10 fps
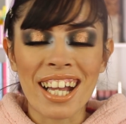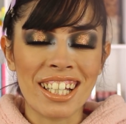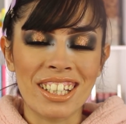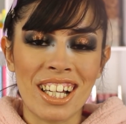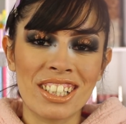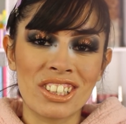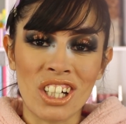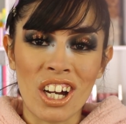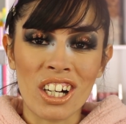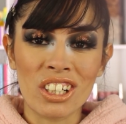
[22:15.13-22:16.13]
I cannot
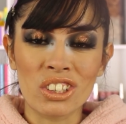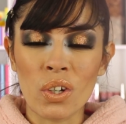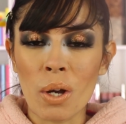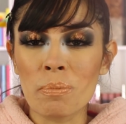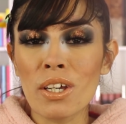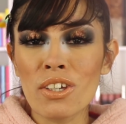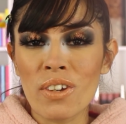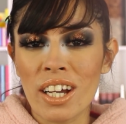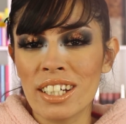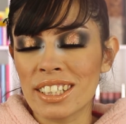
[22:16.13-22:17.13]
talk. So I hope that
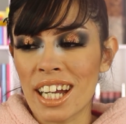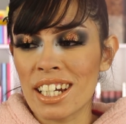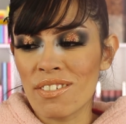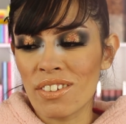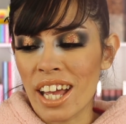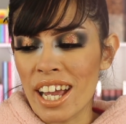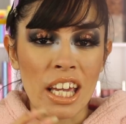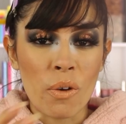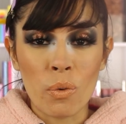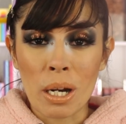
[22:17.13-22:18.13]
you guys kind of like
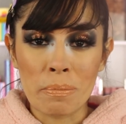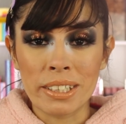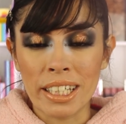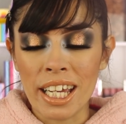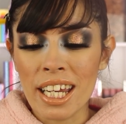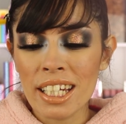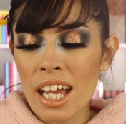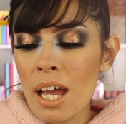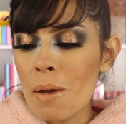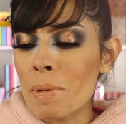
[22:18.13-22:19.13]
get what I'm saying.
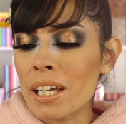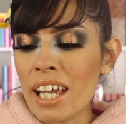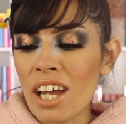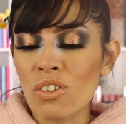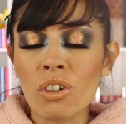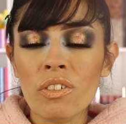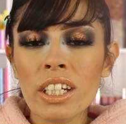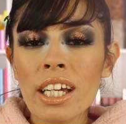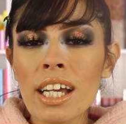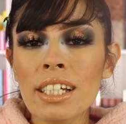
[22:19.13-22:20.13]
But yeah,
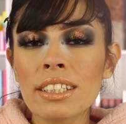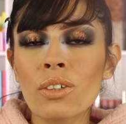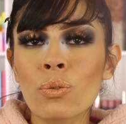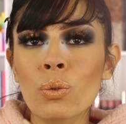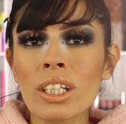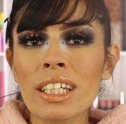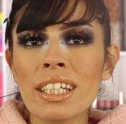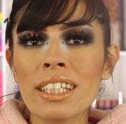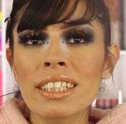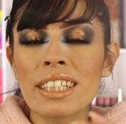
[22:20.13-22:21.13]
Norvina has
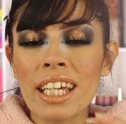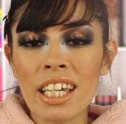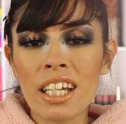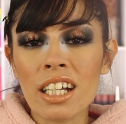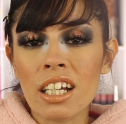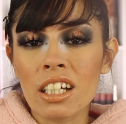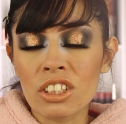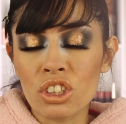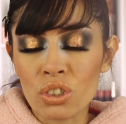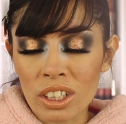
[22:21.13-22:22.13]
really taken
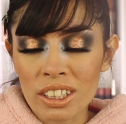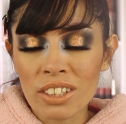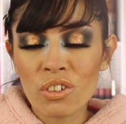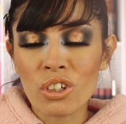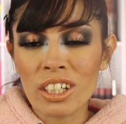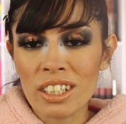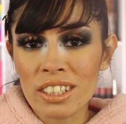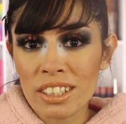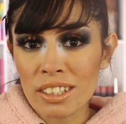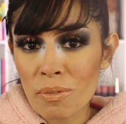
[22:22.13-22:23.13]
constructive
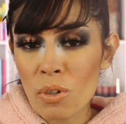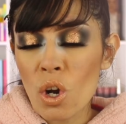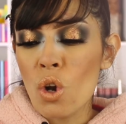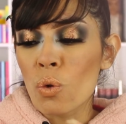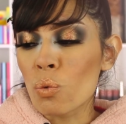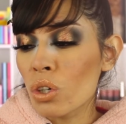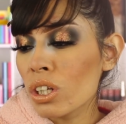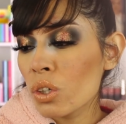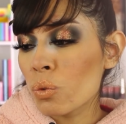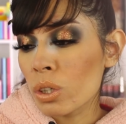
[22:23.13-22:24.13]
criticism
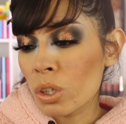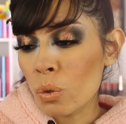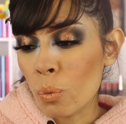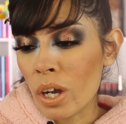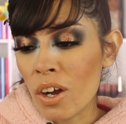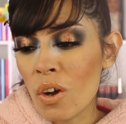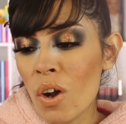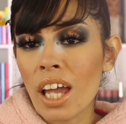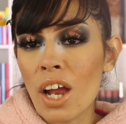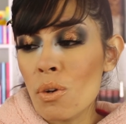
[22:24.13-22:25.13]
really
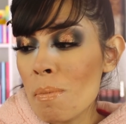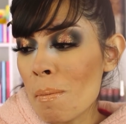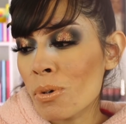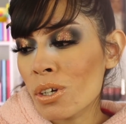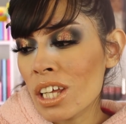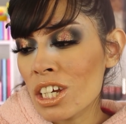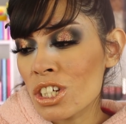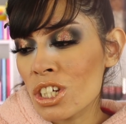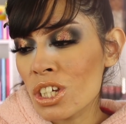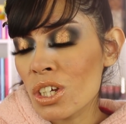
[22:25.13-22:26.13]
well. I remember that
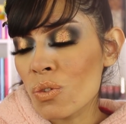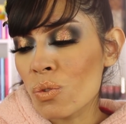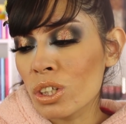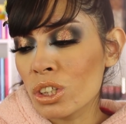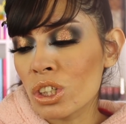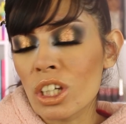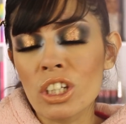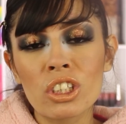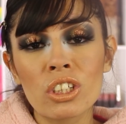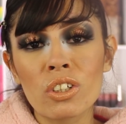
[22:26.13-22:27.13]
she really took
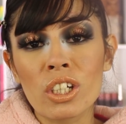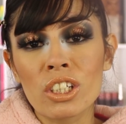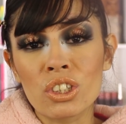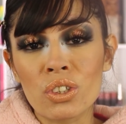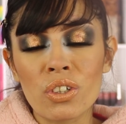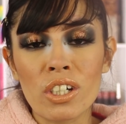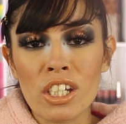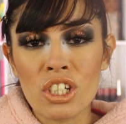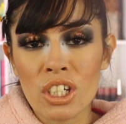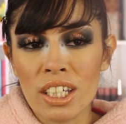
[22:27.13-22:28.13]
into
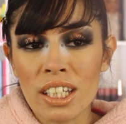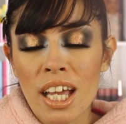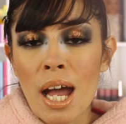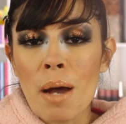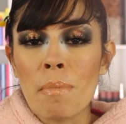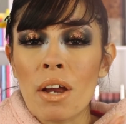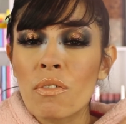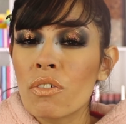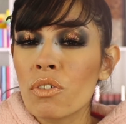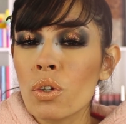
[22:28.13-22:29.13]
consideration my
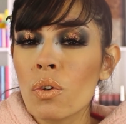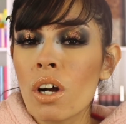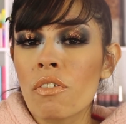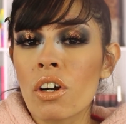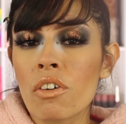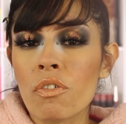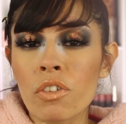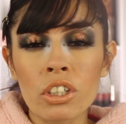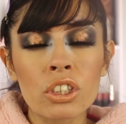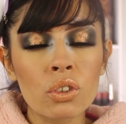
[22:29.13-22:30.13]
review of her
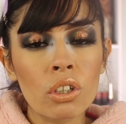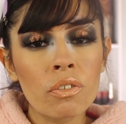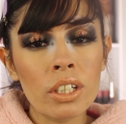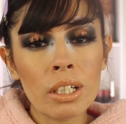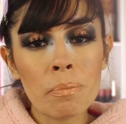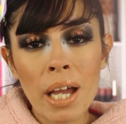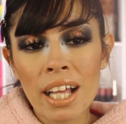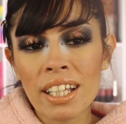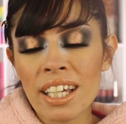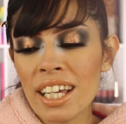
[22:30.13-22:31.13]
first Norvina
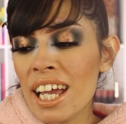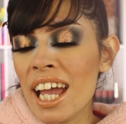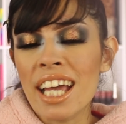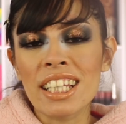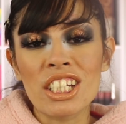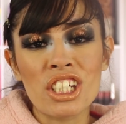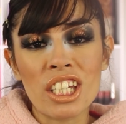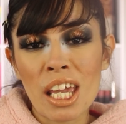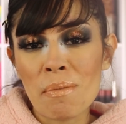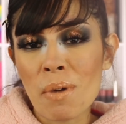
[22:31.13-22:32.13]
palette, and then she
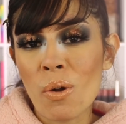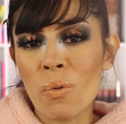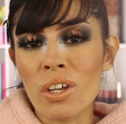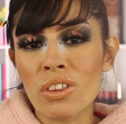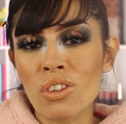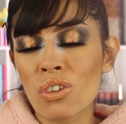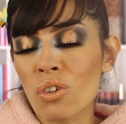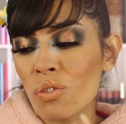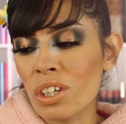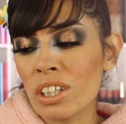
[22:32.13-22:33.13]
came out with the
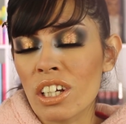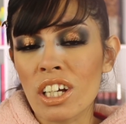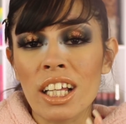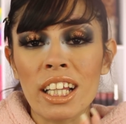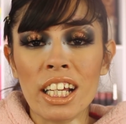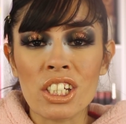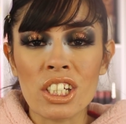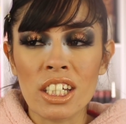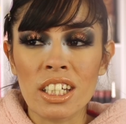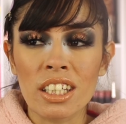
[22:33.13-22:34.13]
Norvina
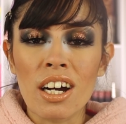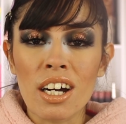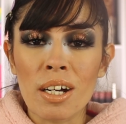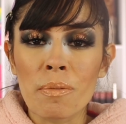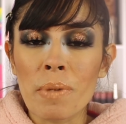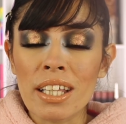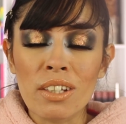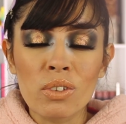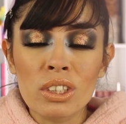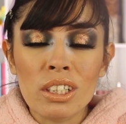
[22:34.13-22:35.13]
collection, and
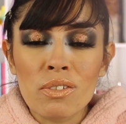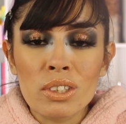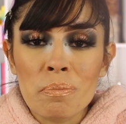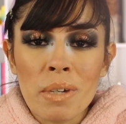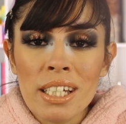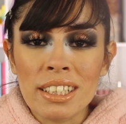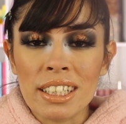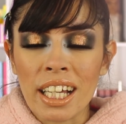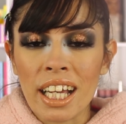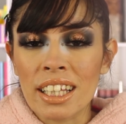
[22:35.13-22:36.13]
it was
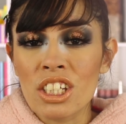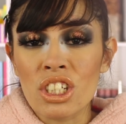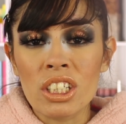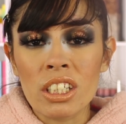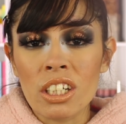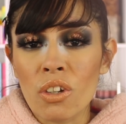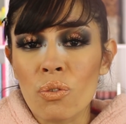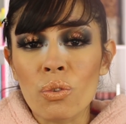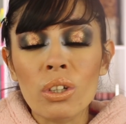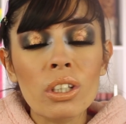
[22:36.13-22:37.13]
amazing. Like, I think she did a
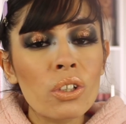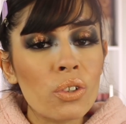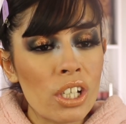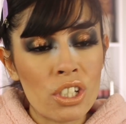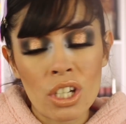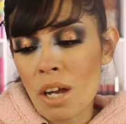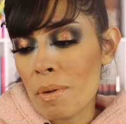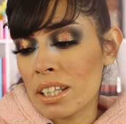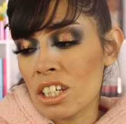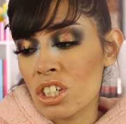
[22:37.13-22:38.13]
really great
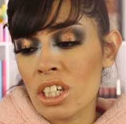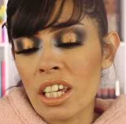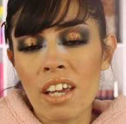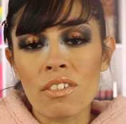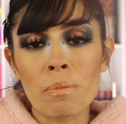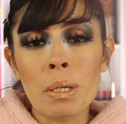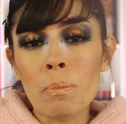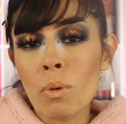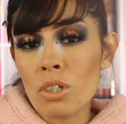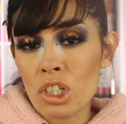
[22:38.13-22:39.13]
job. I think she gave the
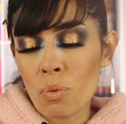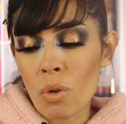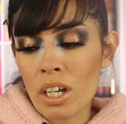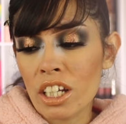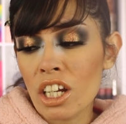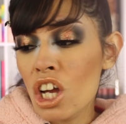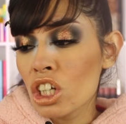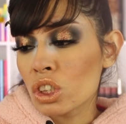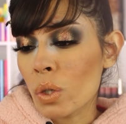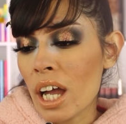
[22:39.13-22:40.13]
people what she wanted,
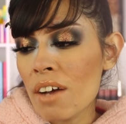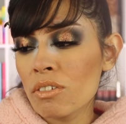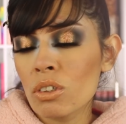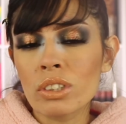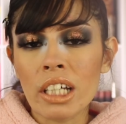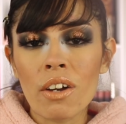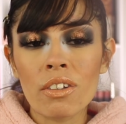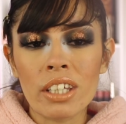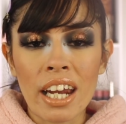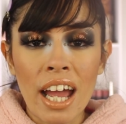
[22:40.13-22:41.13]
so I have no
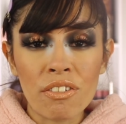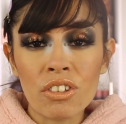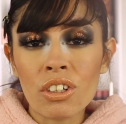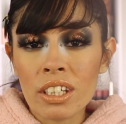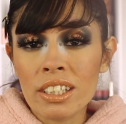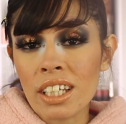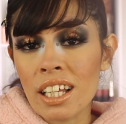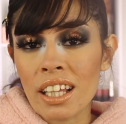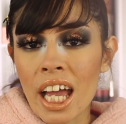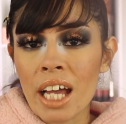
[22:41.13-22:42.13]
doubt that after these
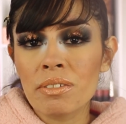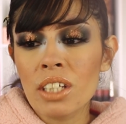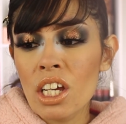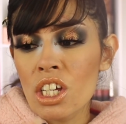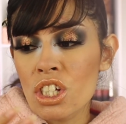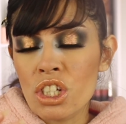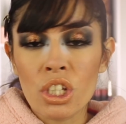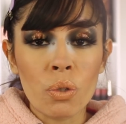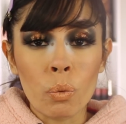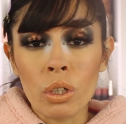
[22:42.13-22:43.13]
collabs
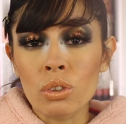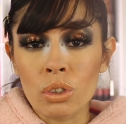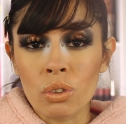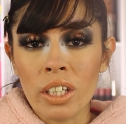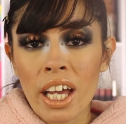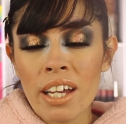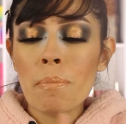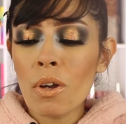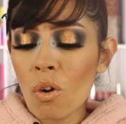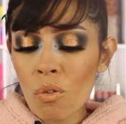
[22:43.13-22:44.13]
she will do
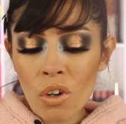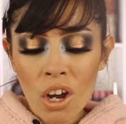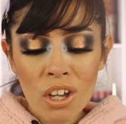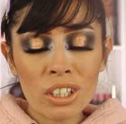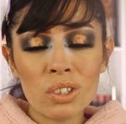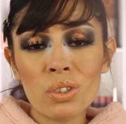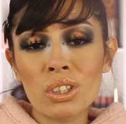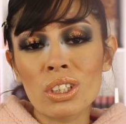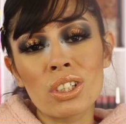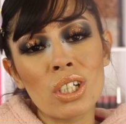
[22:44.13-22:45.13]
that. But overall, this
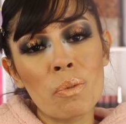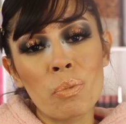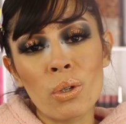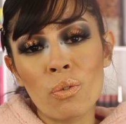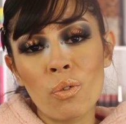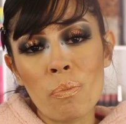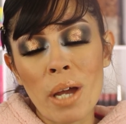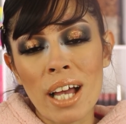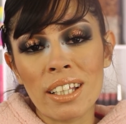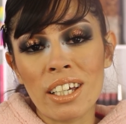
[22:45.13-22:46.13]
was such a beautiful
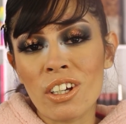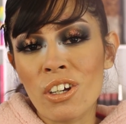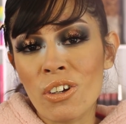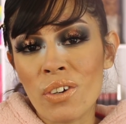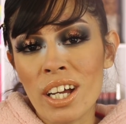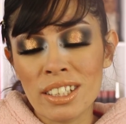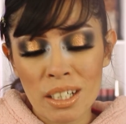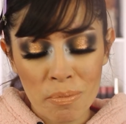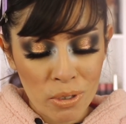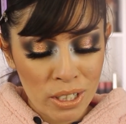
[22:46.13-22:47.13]
palette. Congrats,
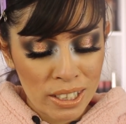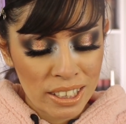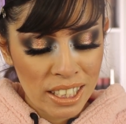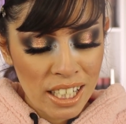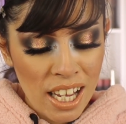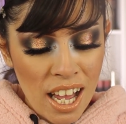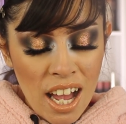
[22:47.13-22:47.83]
Amrezy.